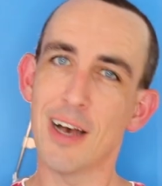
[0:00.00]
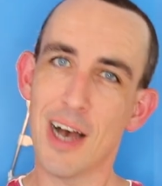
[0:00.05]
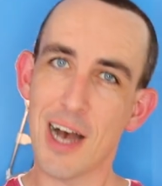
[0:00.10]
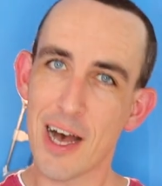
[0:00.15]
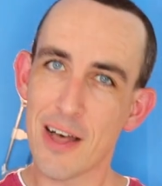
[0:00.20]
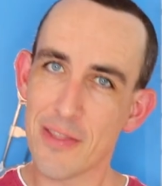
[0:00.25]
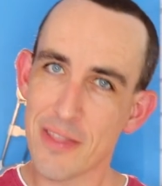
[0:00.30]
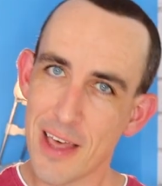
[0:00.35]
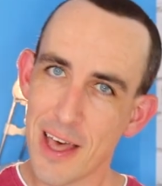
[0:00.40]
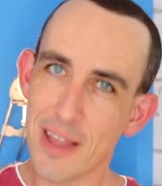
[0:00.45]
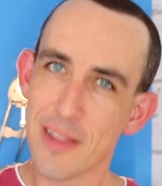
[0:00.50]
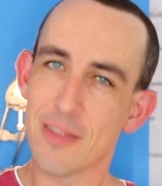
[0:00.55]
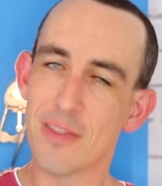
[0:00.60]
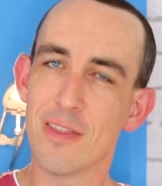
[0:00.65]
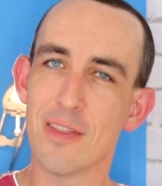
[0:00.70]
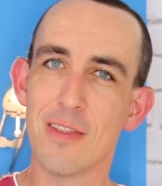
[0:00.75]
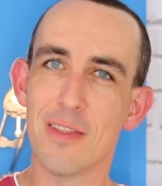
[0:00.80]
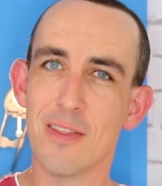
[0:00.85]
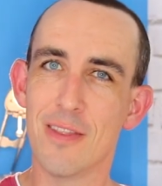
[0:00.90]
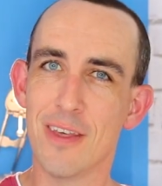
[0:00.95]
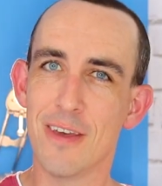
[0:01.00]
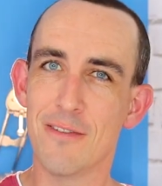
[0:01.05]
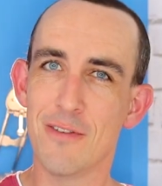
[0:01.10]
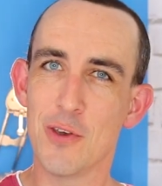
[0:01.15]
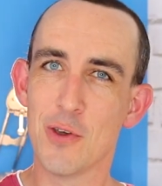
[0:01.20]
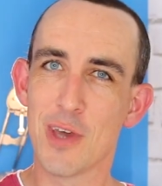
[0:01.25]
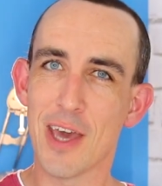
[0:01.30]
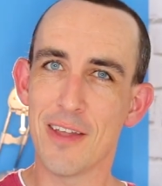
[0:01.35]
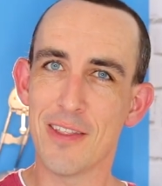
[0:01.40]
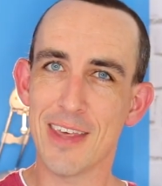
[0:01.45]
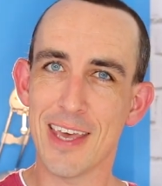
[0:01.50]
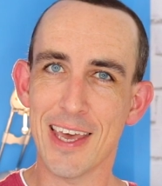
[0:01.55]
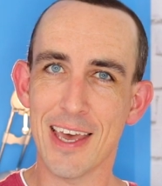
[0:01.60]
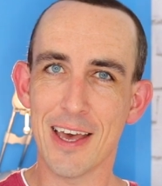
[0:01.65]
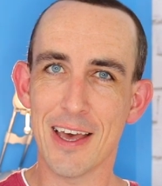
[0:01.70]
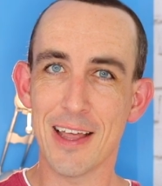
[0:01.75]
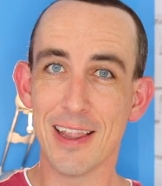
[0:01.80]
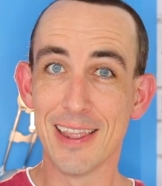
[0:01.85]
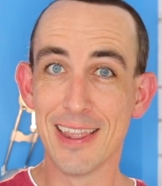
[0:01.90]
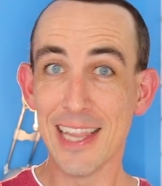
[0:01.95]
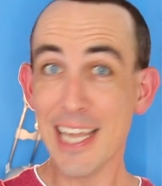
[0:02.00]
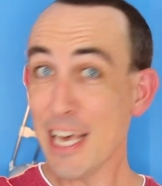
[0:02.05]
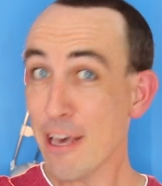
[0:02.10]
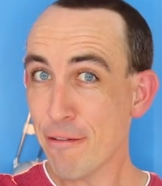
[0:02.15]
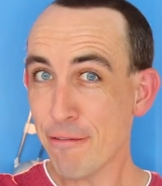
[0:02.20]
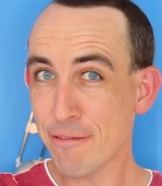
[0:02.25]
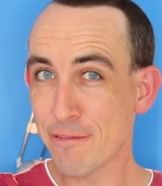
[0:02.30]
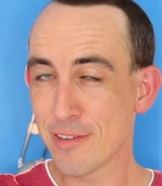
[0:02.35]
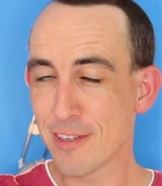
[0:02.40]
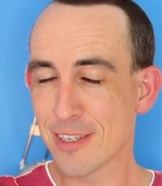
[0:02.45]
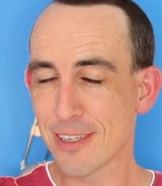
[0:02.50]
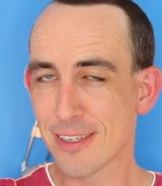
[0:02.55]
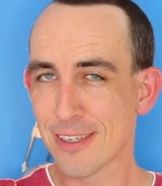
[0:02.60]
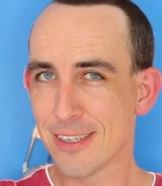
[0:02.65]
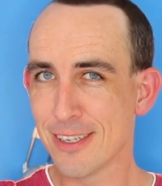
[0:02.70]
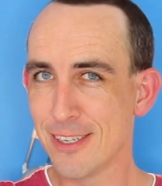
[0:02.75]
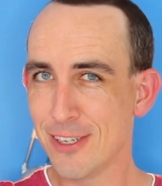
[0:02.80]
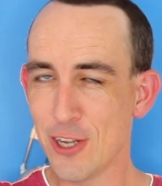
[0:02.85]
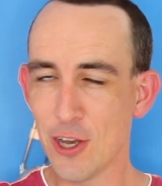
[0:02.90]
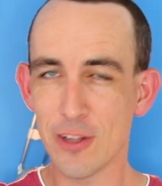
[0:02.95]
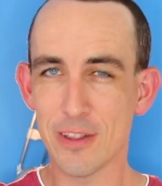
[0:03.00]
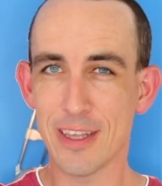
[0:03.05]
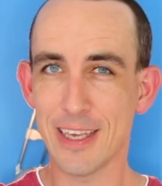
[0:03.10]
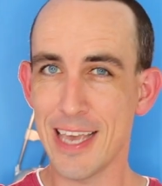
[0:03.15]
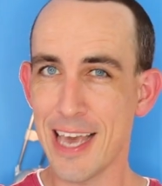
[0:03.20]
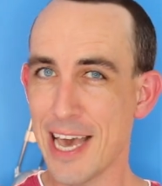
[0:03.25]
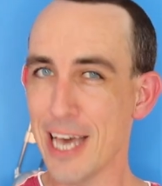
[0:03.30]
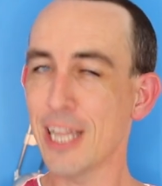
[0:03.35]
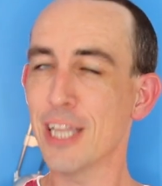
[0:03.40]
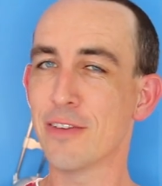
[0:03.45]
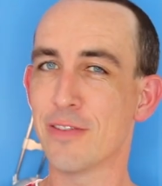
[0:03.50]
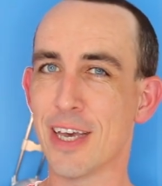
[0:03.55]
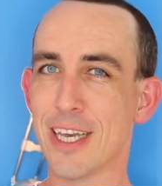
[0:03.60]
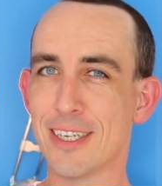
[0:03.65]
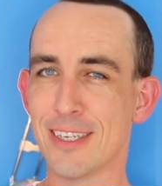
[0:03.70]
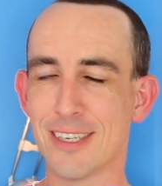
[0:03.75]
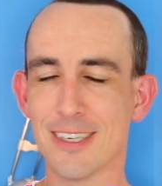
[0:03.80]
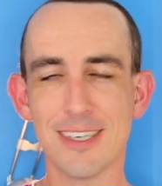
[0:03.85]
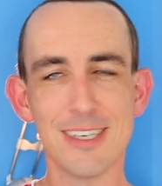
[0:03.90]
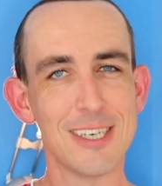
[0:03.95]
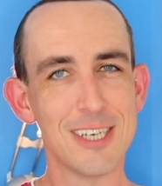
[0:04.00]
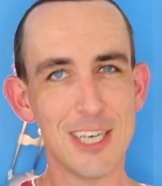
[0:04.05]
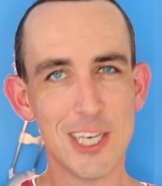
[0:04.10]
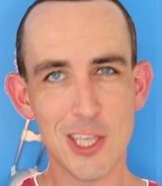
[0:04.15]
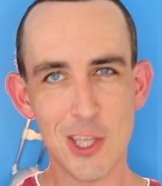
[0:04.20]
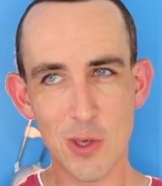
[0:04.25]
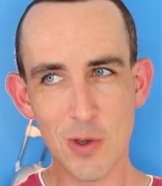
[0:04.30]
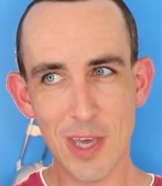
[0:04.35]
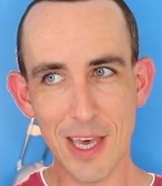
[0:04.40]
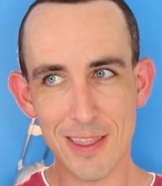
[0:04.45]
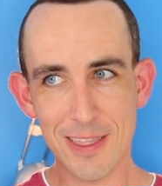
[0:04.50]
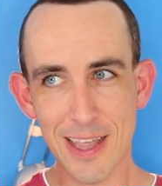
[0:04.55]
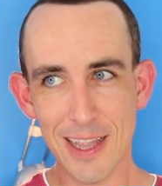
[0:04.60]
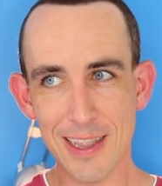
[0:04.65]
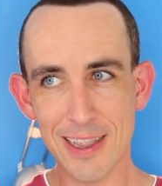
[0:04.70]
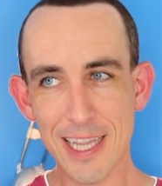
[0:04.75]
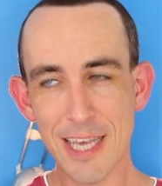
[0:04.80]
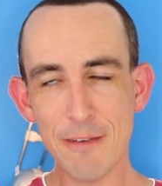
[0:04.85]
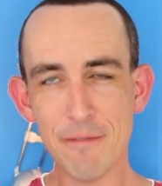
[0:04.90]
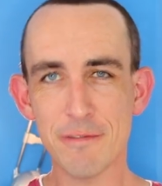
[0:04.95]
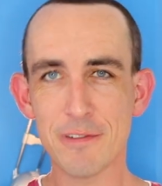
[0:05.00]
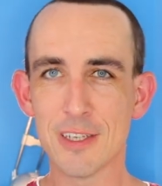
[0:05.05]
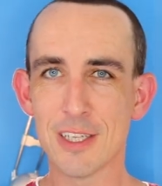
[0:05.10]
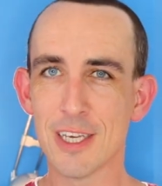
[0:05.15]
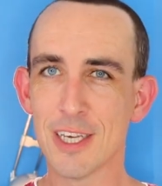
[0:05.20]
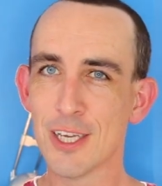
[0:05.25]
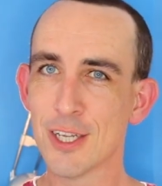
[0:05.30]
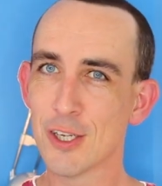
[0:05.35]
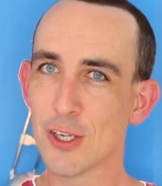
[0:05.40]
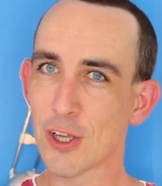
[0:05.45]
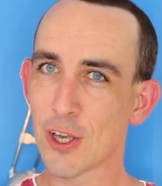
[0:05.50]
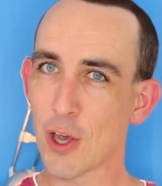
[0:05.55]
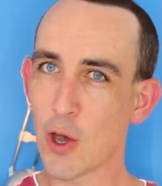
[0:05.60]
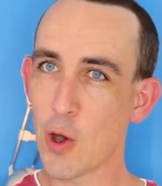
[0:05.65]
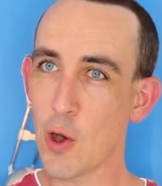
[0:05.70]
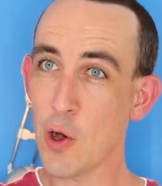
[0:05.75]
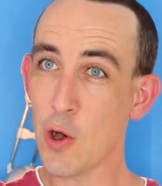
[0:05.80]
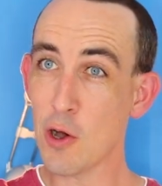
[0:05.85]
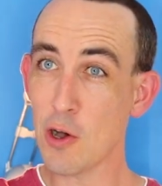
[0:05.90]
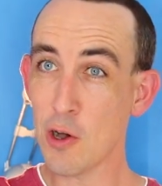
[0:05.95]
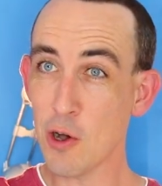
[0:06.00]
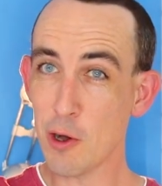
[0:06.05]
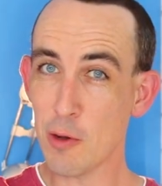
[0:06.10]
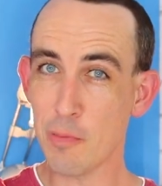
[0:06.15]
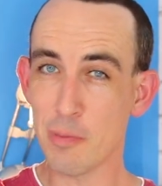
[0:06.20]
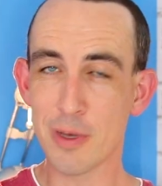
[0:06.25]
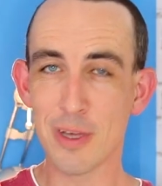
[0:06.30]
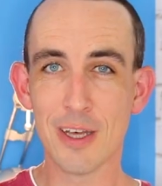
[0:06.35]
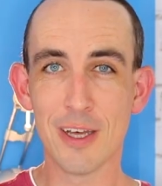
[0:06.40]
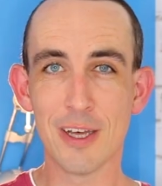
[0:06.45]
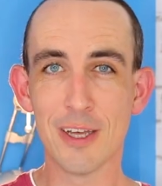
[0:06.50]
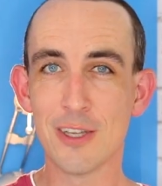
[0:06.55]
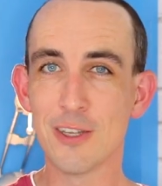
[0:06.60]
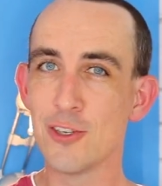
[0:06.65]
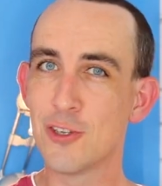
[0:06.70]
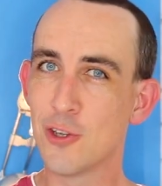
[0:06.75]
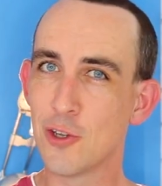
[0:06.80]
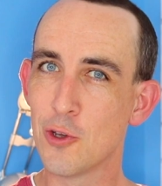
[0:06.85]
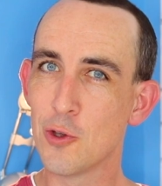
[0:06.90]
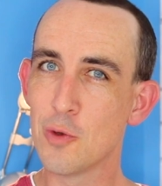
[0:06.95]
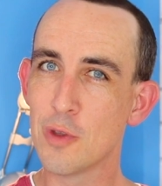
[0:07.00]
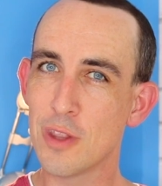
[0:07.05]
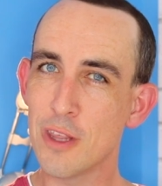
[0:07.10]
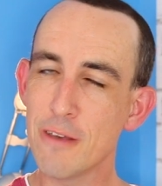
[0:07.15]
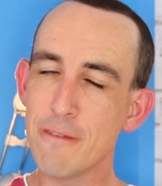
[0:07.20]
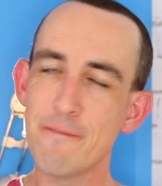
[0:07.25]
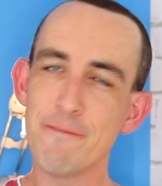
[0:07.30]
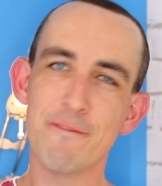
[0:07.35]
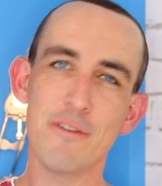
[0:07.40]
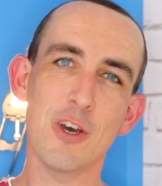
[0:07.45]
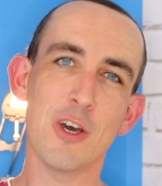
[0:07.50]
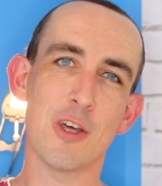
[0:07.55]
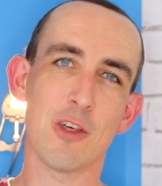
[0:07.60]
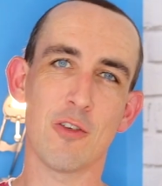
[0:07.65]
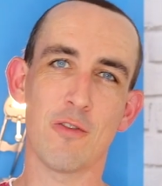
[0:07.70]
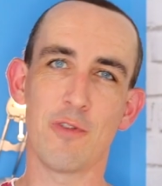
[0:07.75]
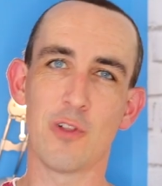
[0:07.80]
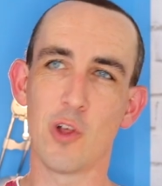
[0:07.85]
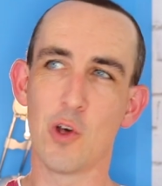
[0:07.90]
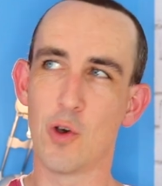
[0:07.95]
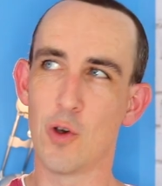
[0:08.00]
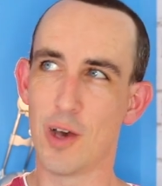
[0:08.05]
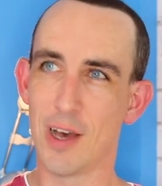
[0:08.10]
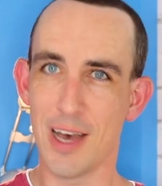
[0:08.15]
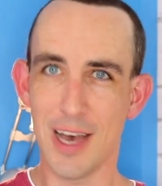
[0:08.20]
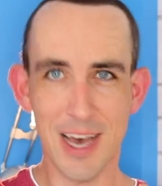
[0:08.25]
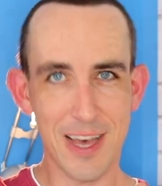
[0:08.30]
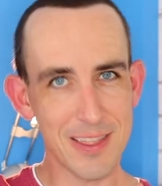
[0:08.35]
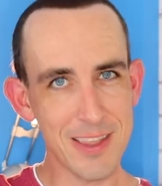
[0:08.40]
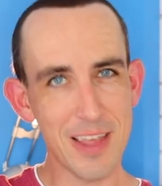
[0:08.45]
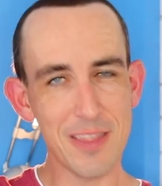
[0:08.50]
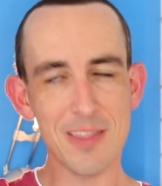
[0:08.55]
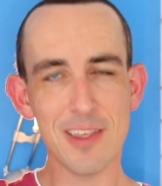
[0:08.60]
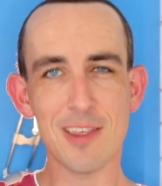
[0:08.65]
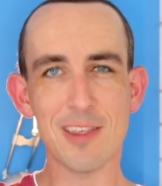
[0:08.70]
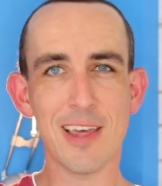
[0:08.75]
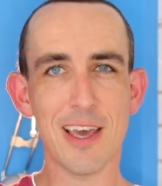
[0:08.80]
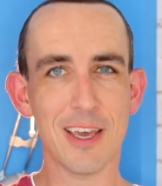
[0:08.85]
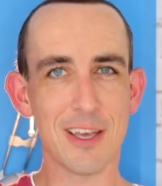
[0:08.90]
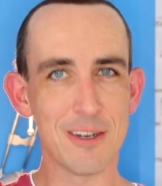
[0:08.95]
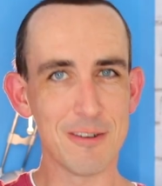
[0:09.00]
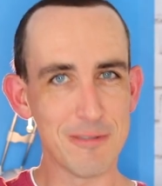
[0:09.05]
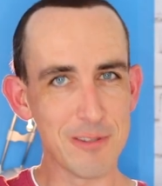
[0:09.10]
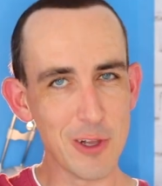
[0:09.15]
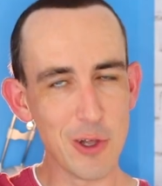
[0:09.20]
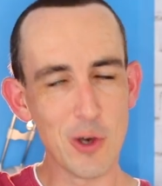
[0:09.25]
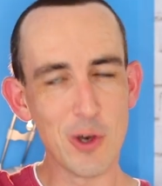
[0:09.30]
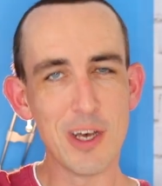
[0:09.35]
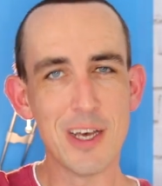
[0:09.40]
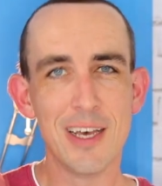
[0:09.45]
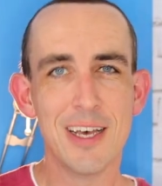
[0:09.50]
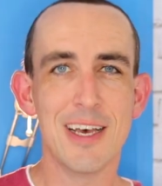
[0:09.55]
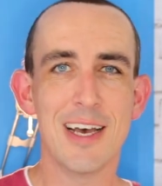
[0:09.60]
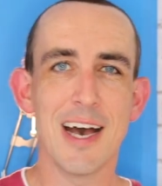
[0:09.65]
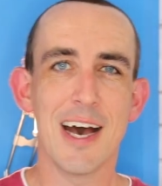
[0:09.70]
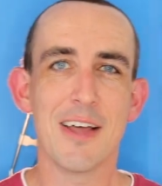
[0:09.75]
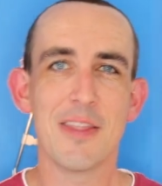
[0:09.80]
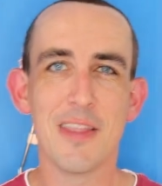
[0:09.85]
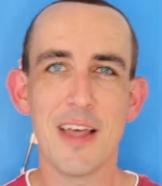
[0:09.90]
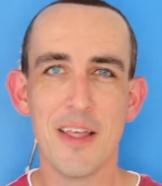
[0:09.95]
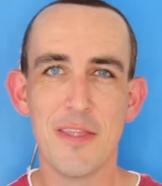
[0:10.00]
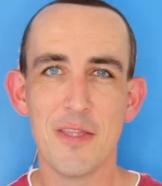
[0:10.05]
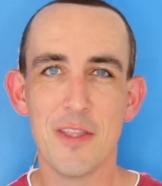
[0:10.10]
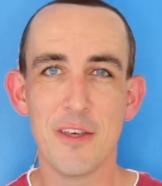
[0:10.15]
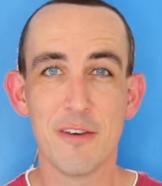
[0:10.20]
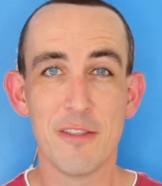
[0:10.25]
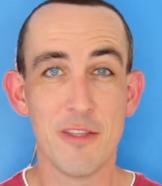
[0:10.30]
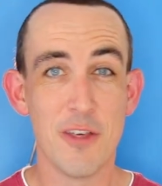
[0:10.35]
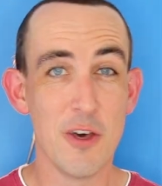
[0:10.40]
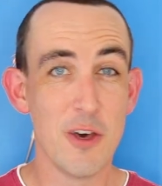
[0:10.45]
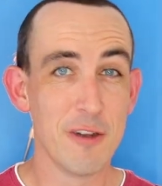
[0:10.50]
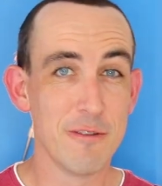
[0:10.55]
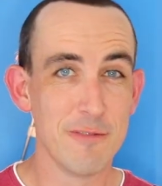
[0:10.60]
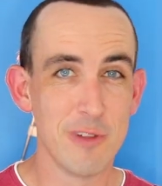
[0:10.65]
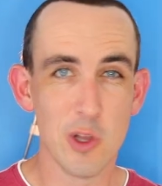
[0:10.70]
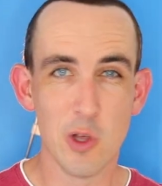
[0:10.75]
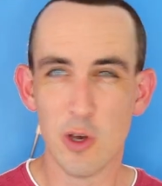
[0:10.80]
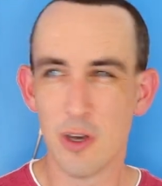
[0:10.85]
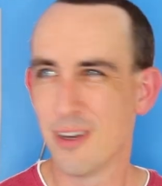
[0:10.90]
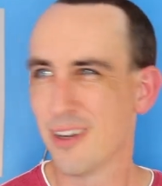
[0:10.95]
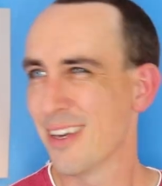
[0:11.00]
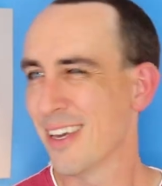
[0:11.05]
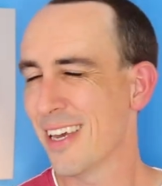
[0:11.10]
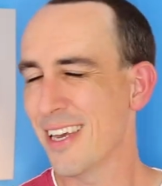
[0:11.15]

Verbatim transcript: And then if you get the lift, not the elevator, you get the lift to go up to the first floor, and then the second floor, and then the third floor.